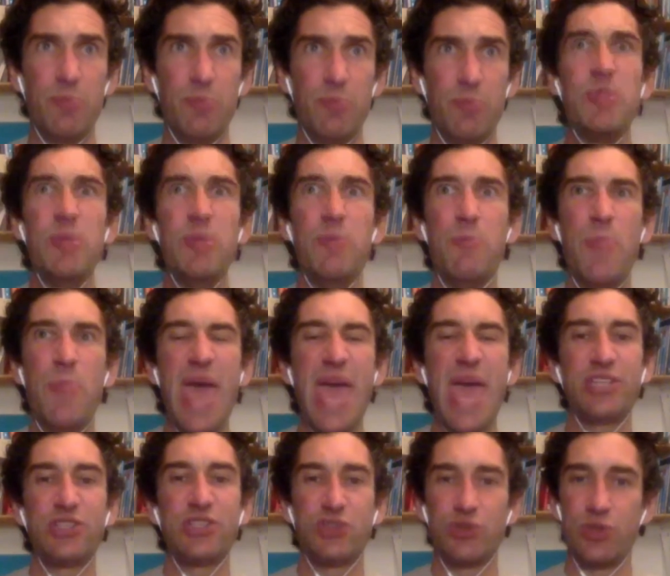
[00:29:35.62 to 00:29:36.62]

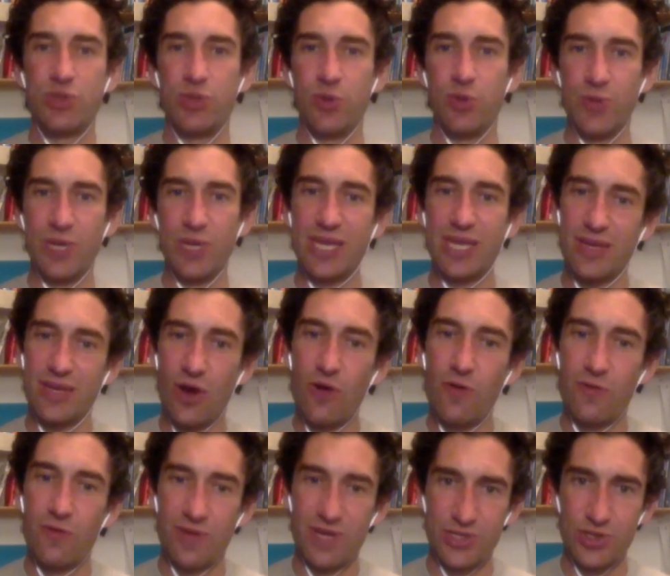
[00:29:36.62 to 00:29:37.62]
best that we can offer
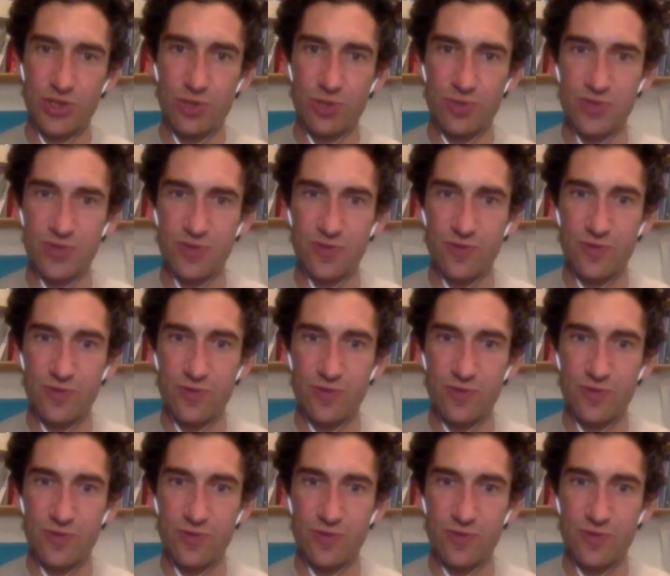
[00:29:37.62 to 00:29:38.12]
in terms of